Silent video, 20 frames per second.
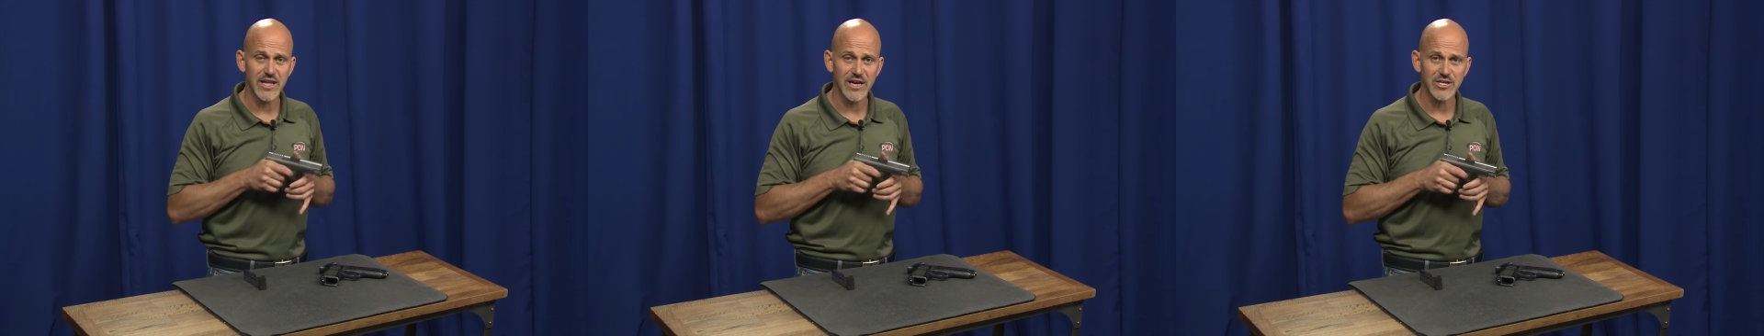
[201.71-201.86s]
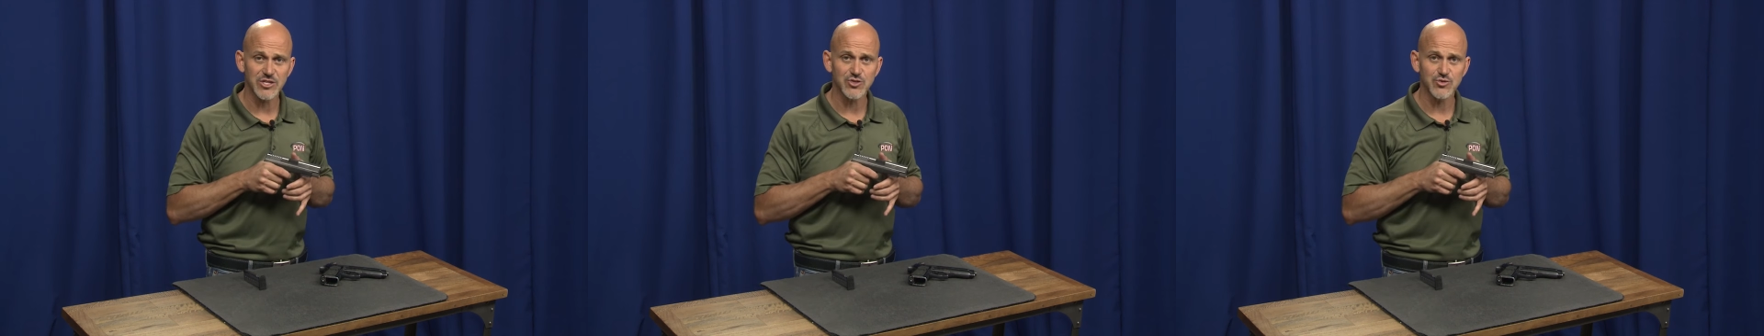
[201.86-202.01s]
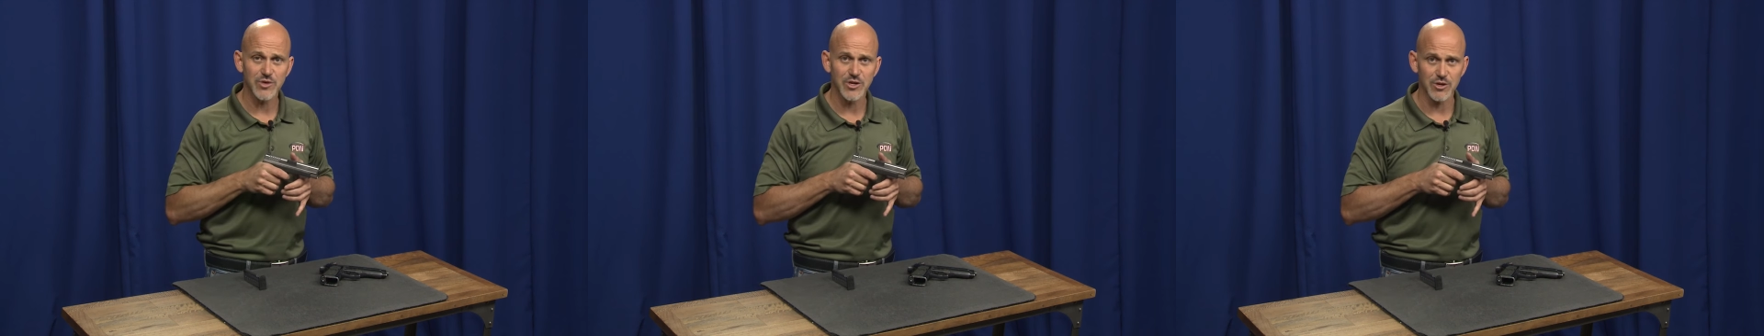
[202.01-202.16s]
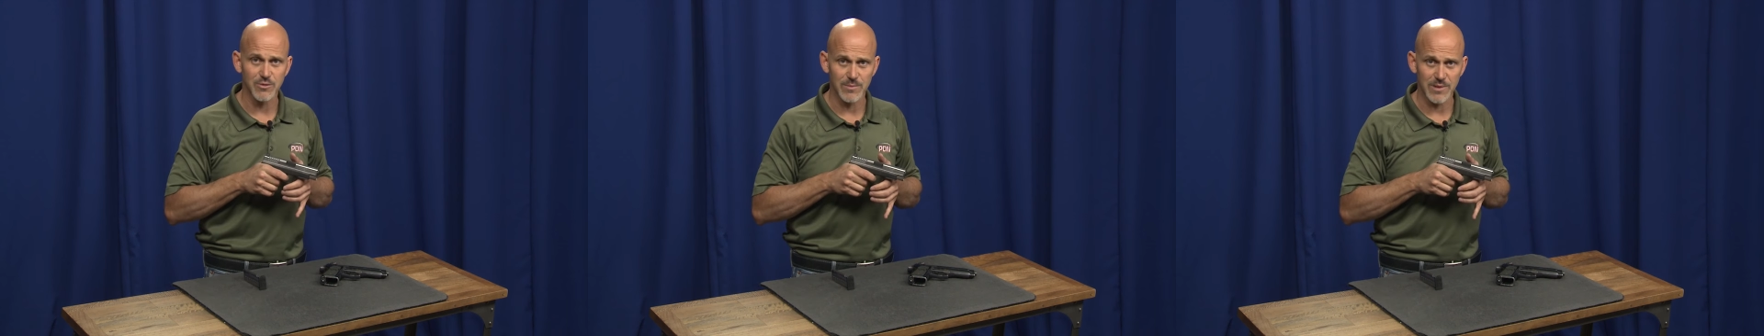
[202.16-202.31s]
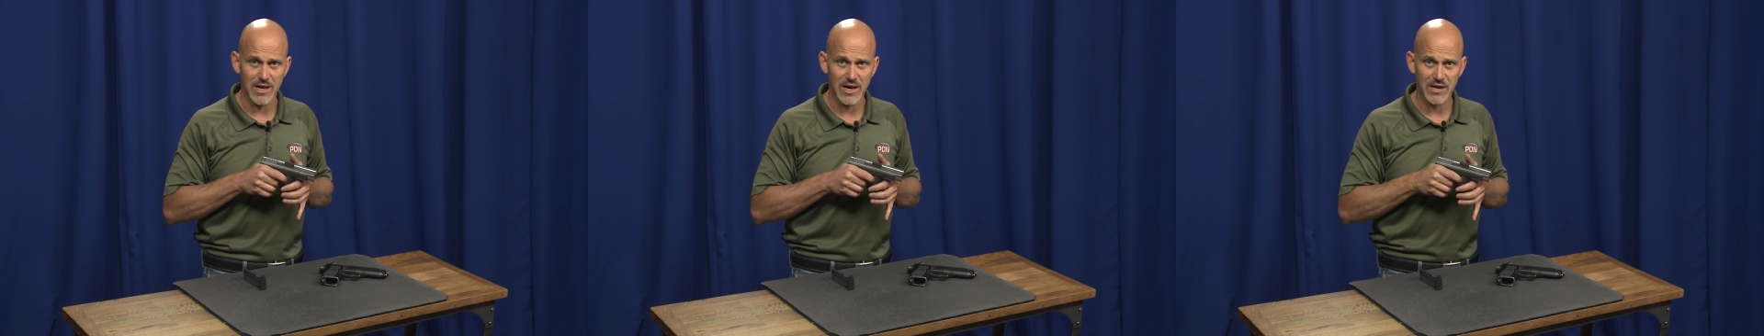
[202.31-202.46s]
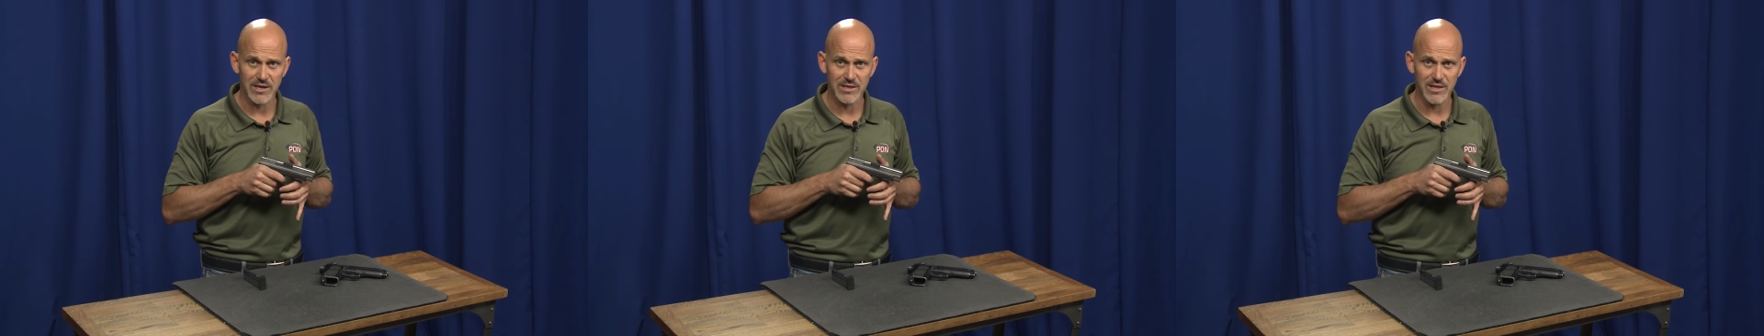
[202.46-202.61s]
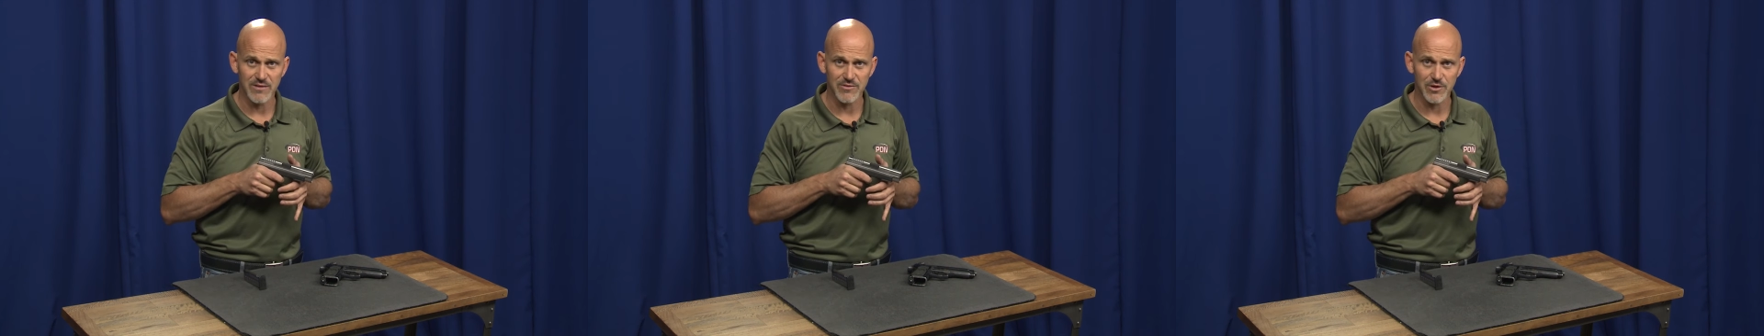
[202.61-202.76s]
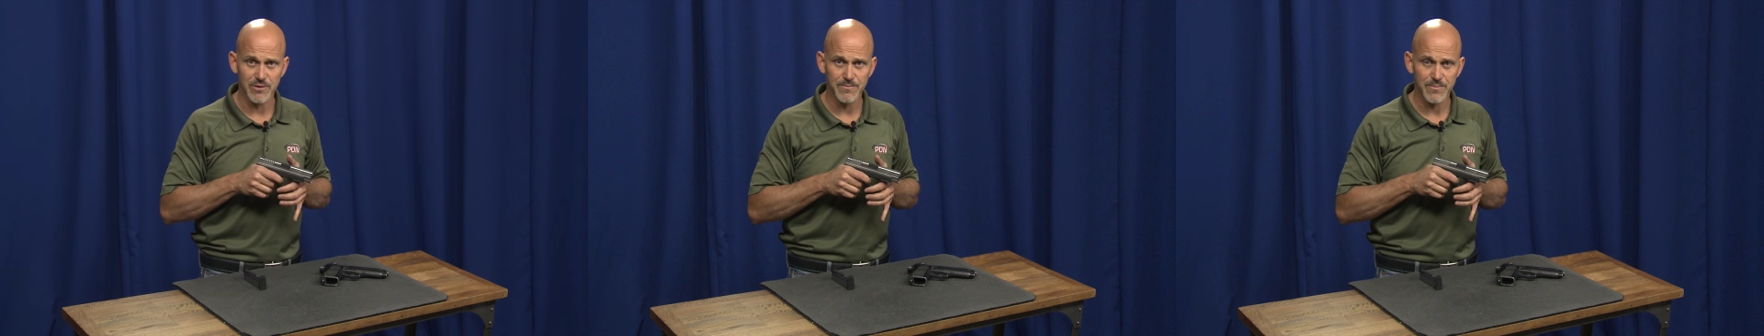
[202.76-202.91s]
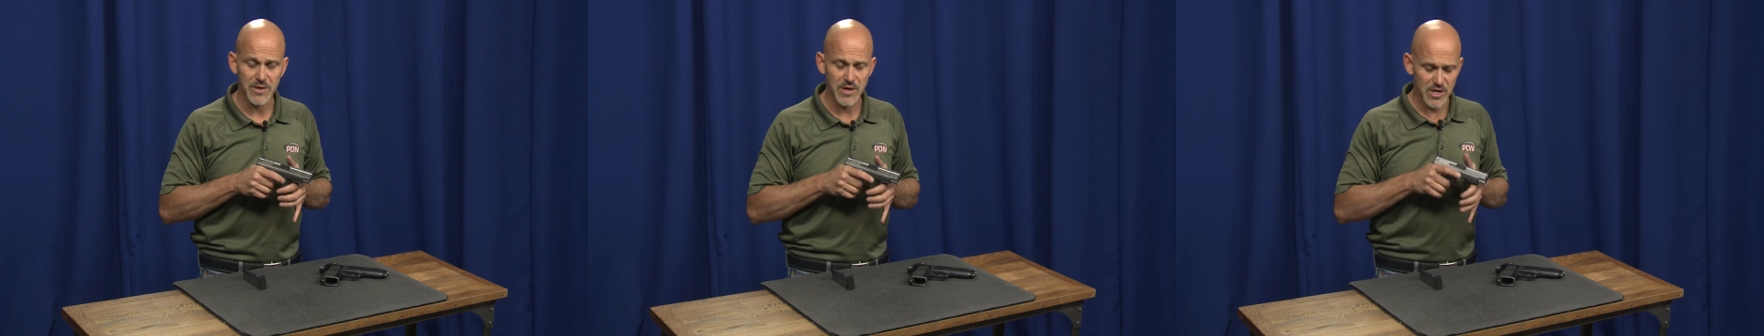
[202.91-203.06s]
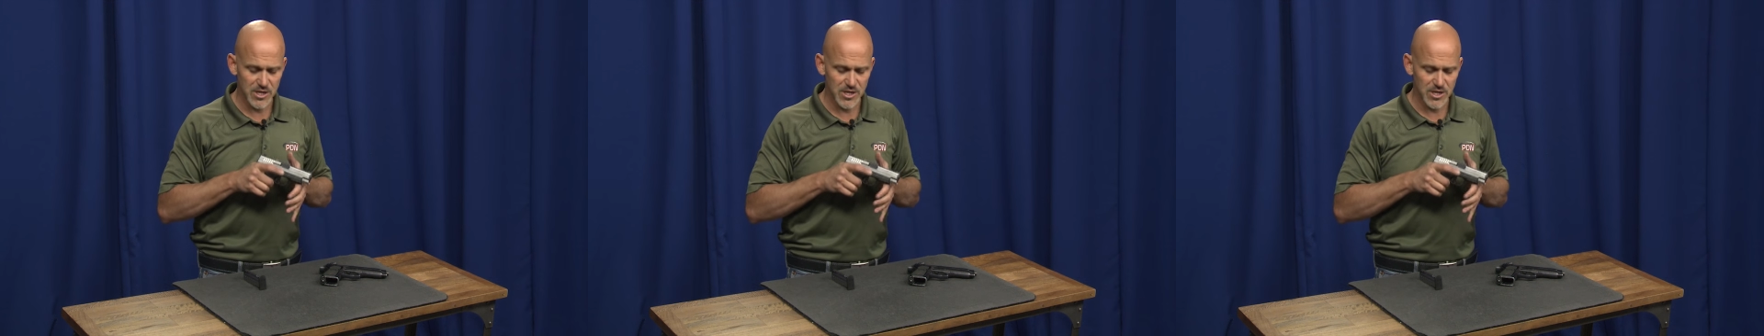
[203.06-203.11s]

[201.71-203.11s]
that trigger block lever.